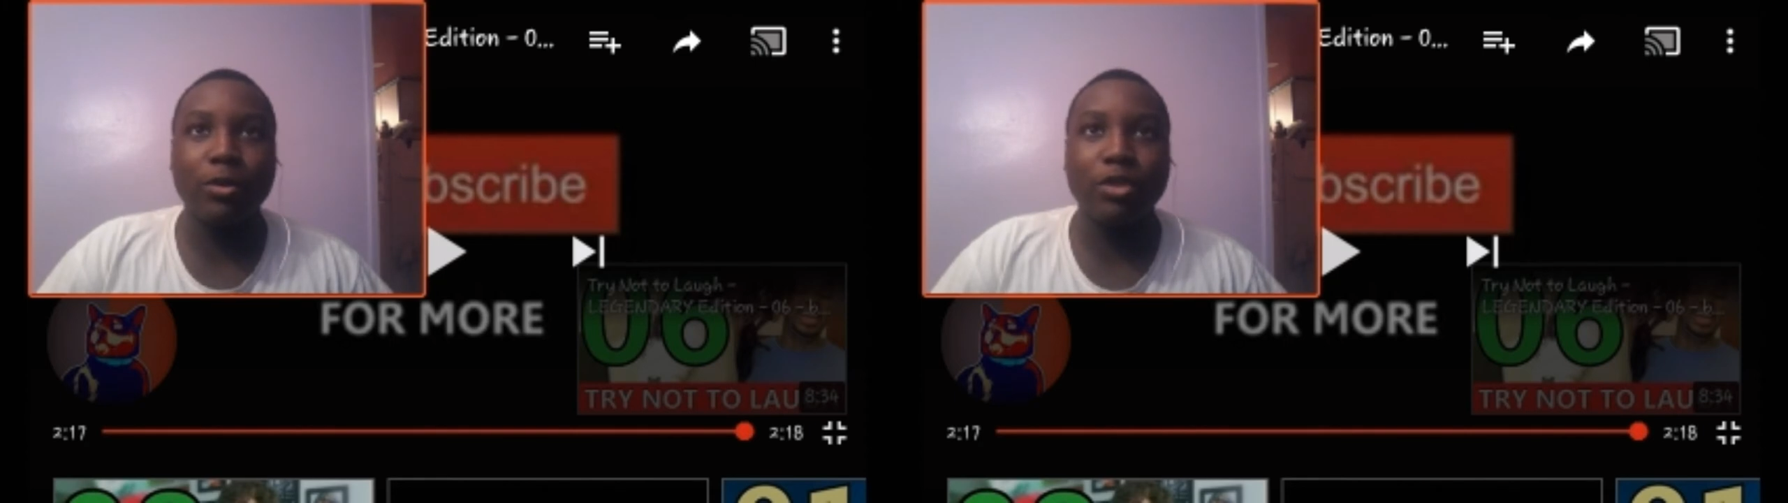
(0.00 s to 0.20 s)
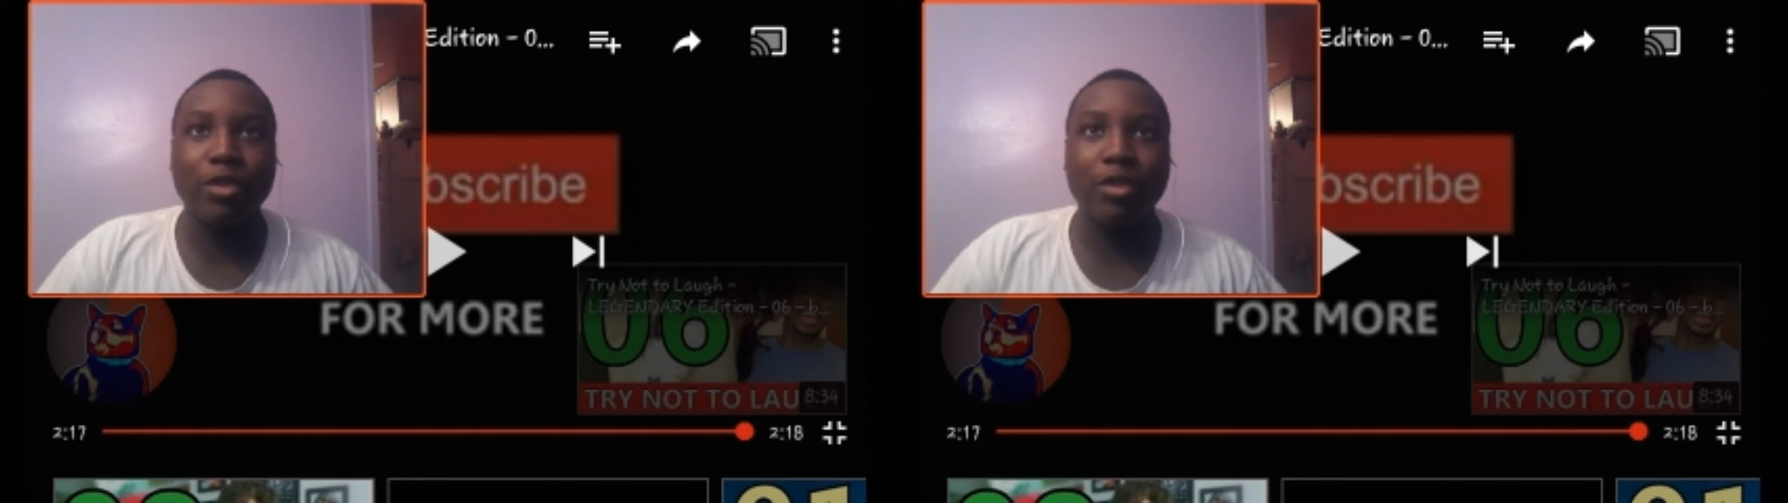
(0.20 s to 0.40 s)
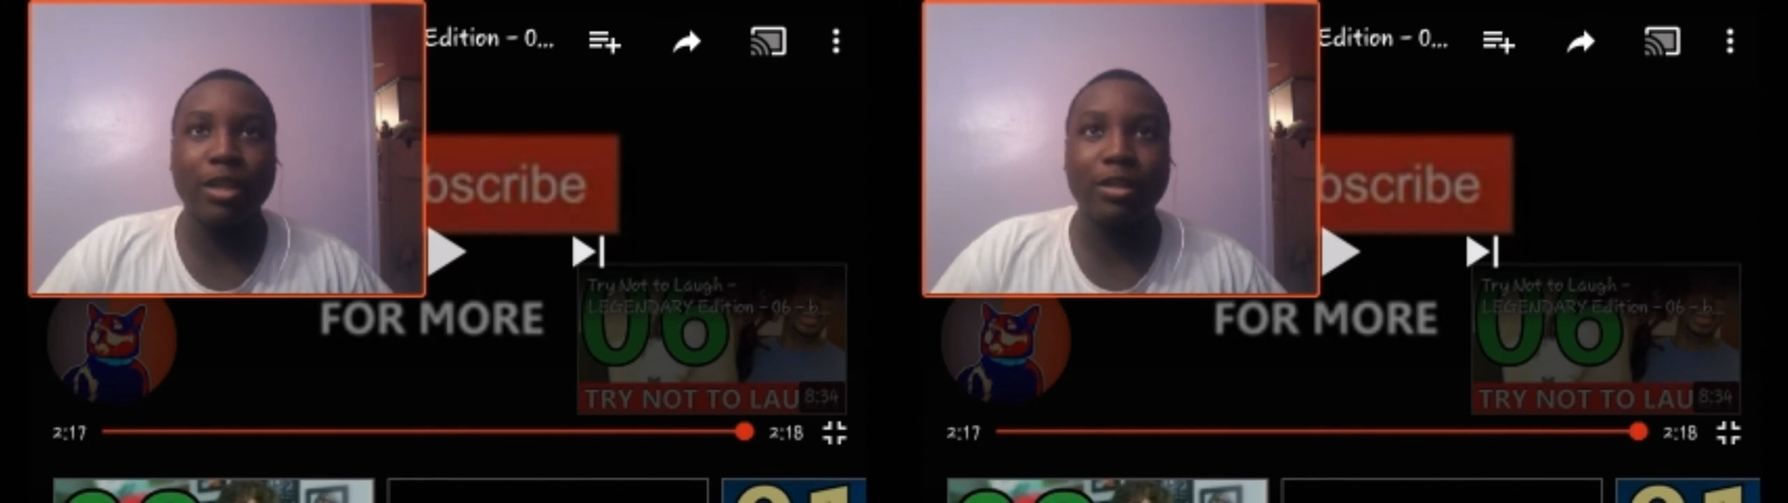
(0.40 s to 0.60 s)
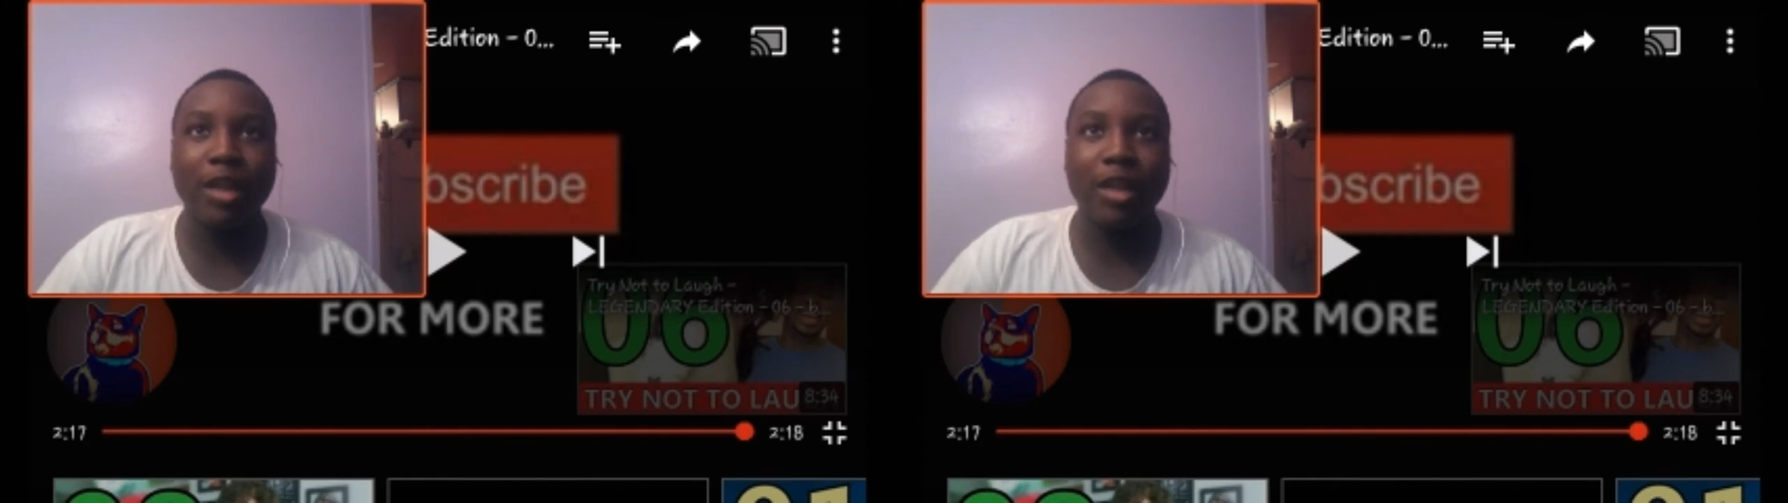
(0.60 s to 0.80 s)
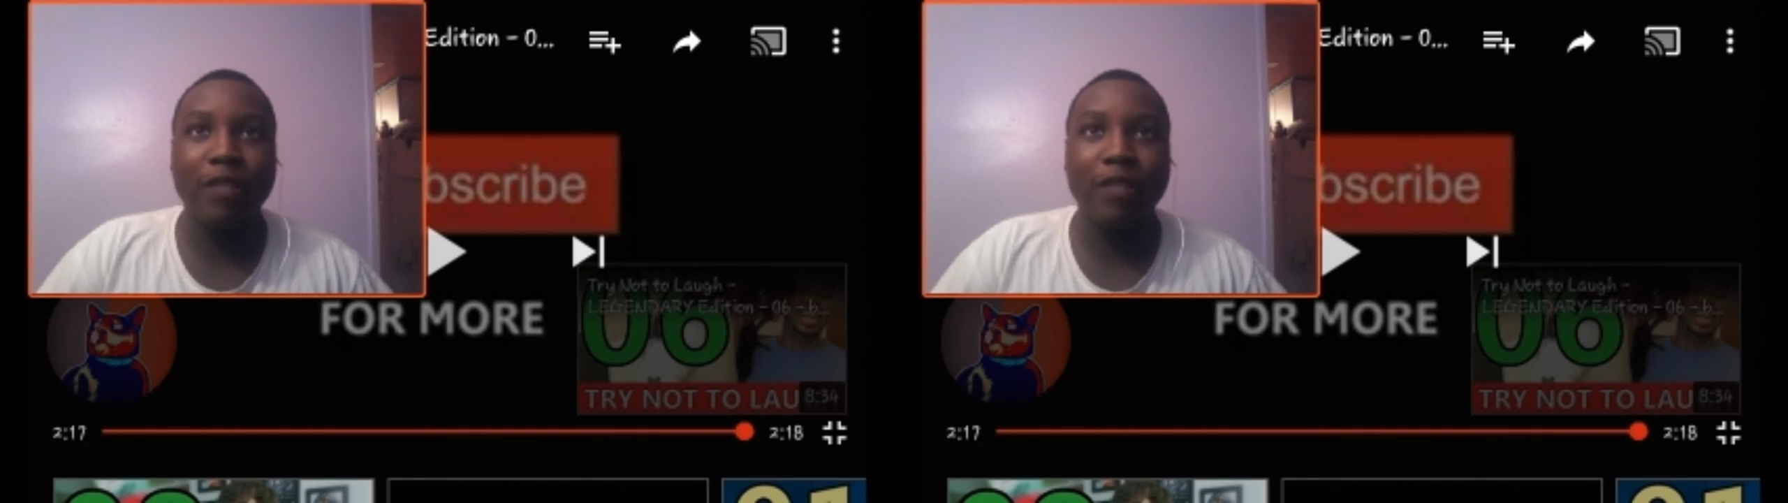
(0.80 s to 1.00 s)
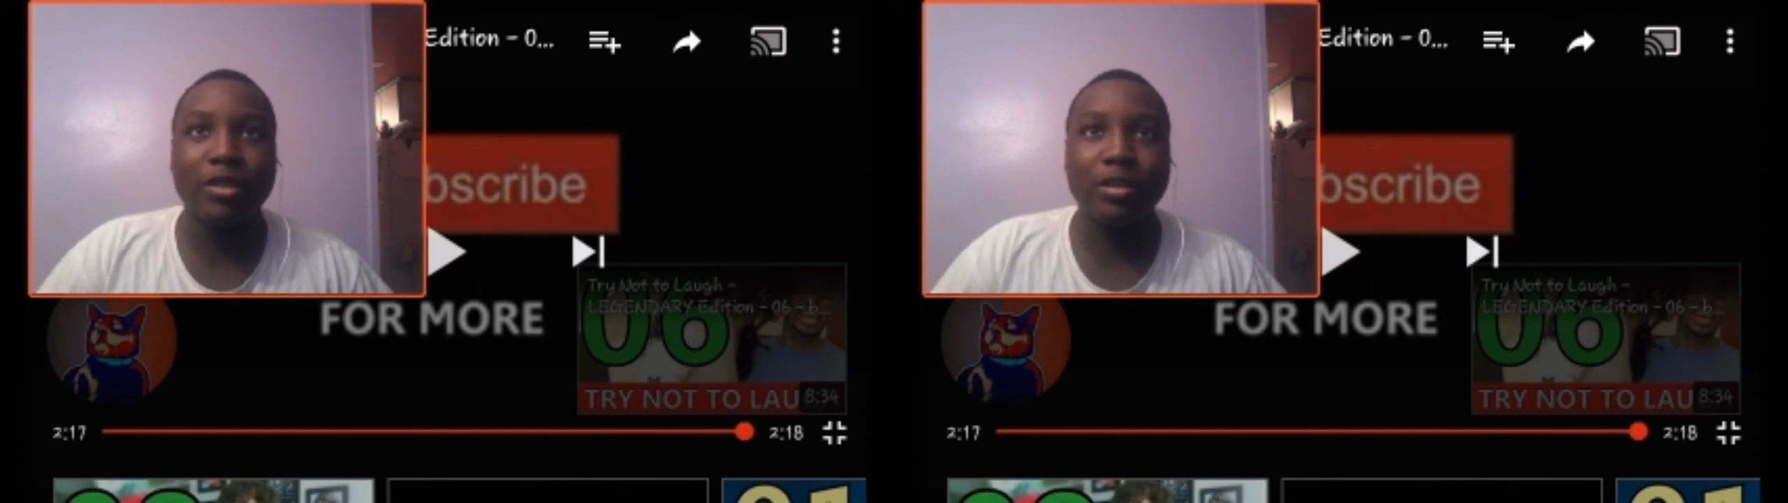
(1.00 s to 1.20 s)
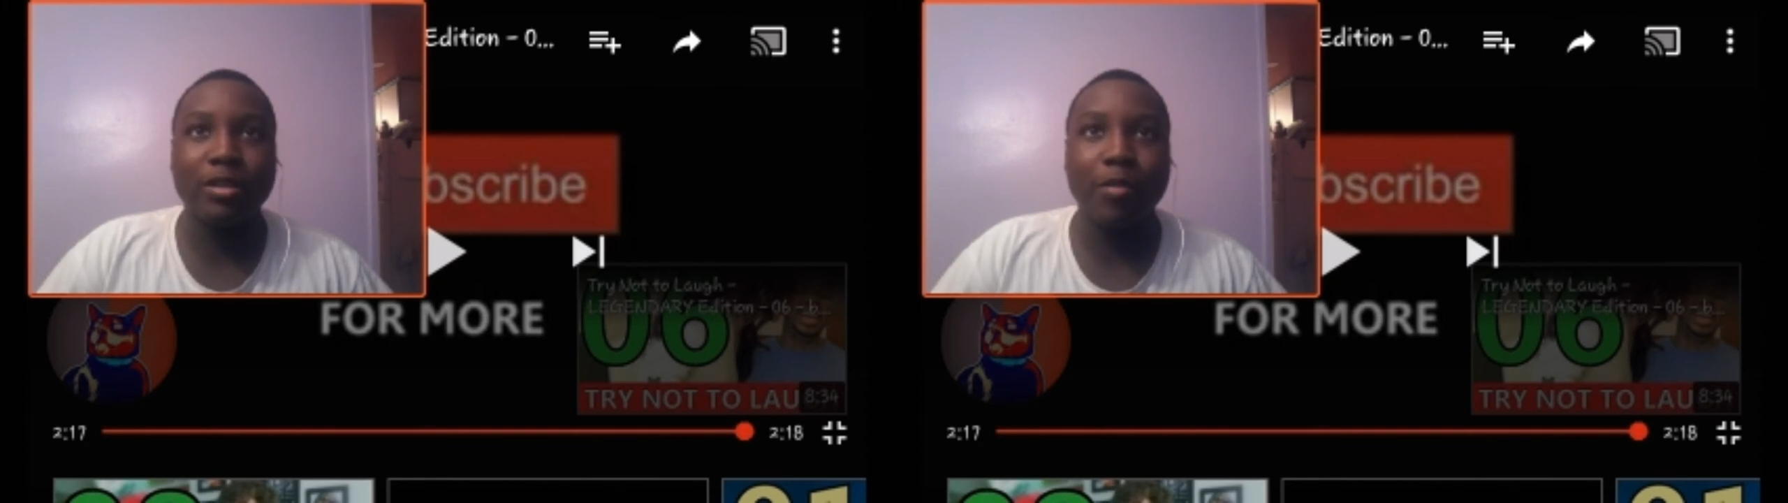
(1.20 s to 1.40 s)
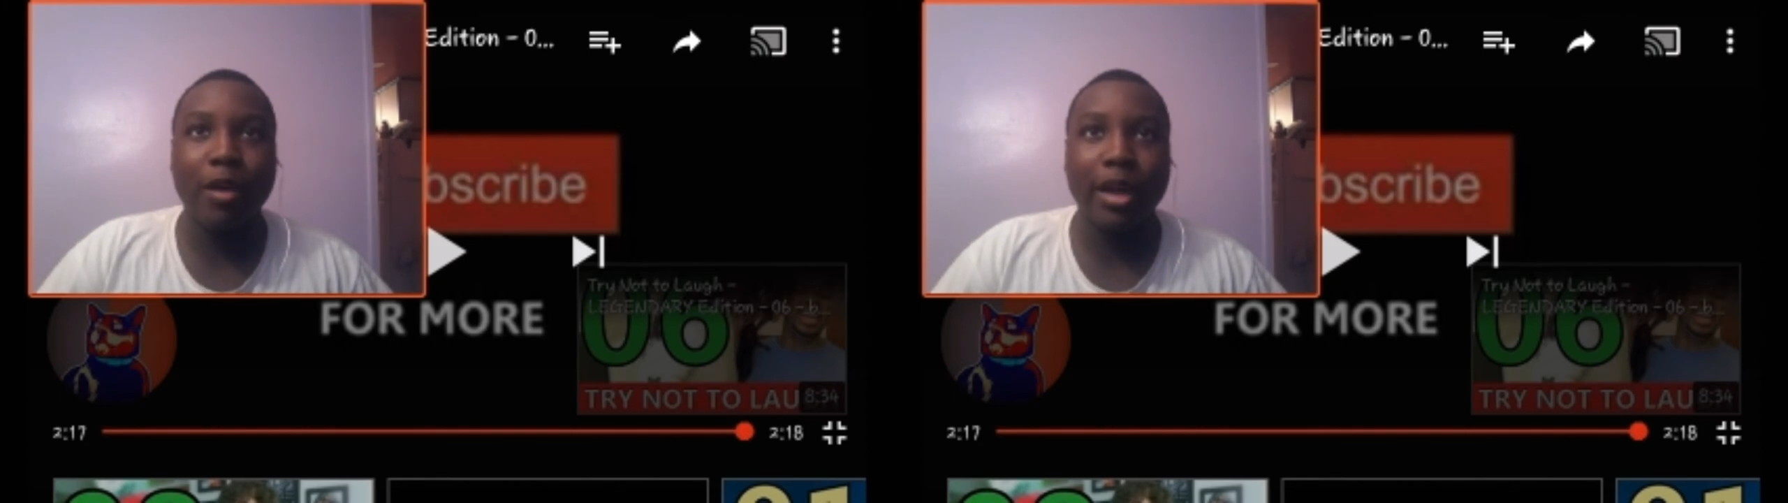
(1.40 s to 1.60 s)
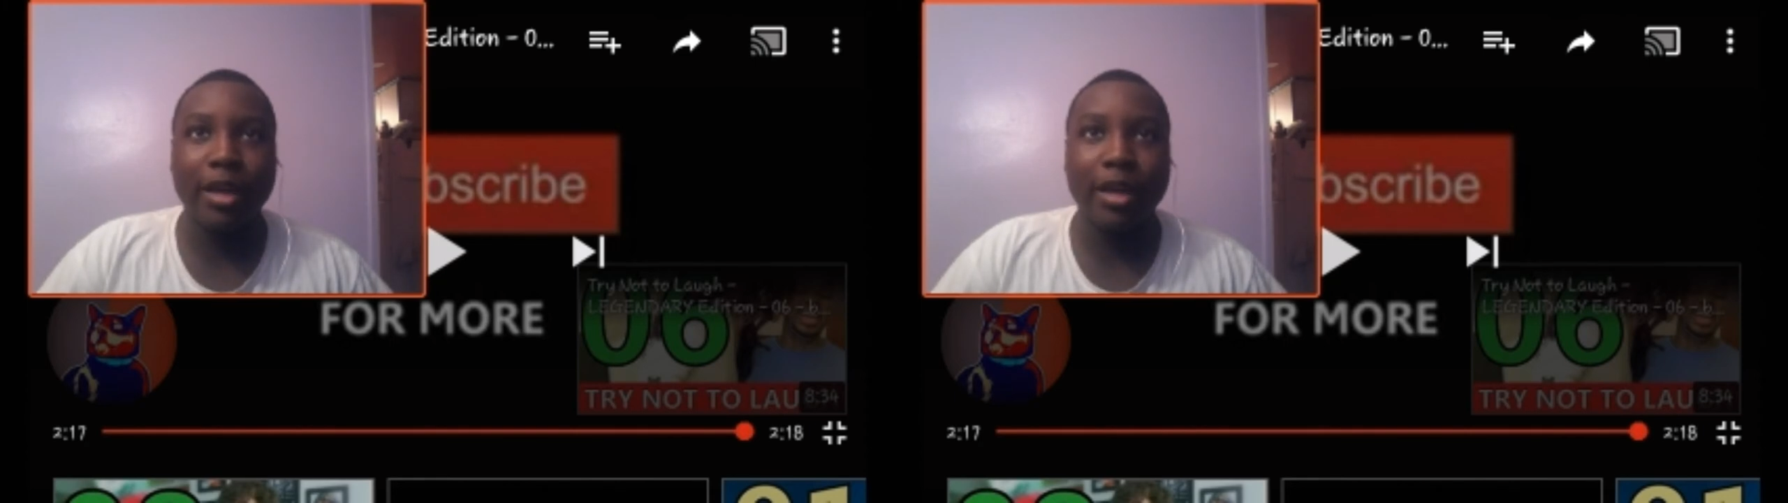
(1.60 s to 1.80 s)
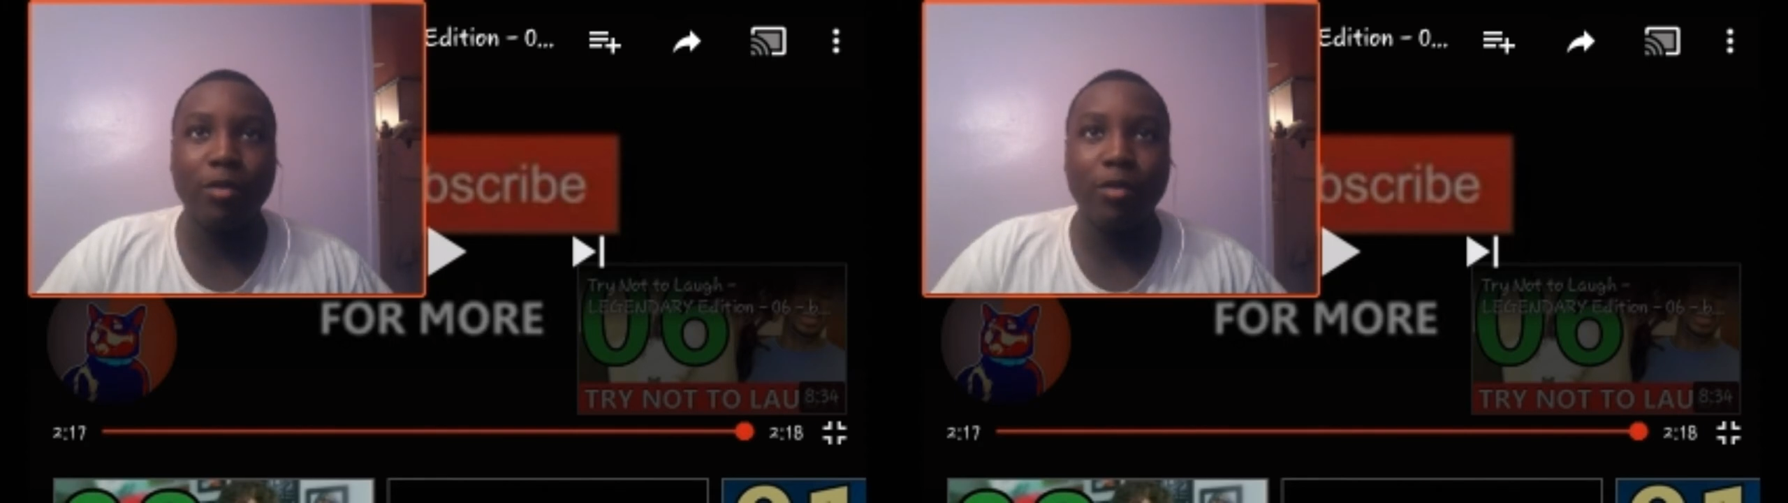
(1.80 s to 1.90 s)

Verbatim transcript: It was a try not to laugh. This is the part eight.